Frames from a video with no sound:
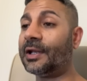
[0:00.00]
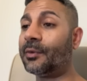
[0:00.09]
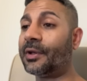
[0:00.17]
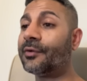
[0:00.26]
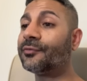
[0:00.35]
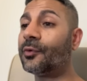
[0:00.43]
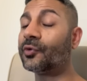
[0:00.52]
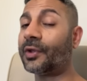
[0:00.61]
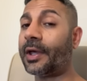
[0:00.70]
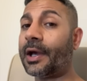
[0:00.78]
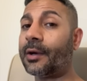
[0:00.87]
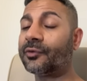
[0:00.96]
within a
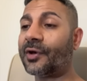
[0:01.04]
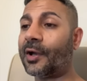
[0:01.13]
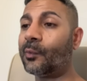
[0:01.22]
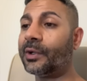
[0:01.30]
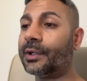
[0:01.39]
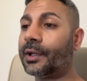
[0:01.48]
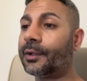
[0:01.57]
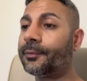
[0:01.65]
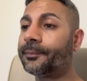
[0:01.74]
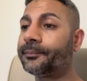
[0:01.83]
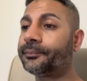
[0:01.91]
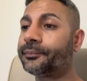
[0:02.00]
48-hour time window
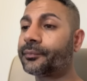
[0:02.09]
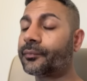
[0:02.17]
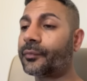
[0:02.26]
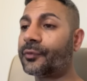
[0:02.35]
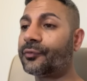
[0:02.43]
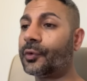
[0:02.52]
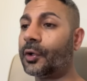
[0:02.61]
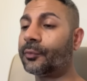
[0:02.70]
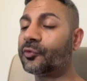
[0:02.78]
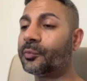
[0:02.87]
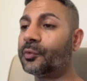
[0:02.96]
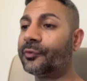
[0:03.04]
for
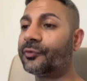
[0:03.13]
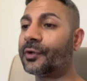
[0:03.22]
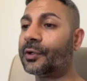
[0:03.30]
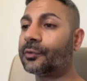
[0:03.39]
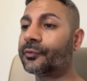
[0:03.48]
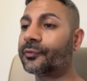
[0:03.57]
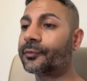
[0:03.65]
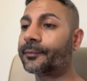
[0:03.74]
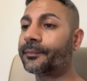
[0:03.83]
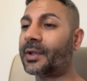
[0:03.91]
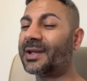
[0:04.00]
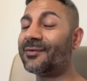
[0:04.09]
optimal results.
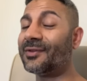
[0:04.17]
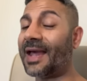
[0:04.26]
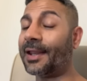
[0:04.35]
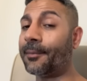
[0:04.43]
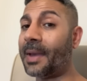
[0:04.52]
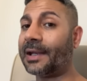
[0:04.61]
And even then it may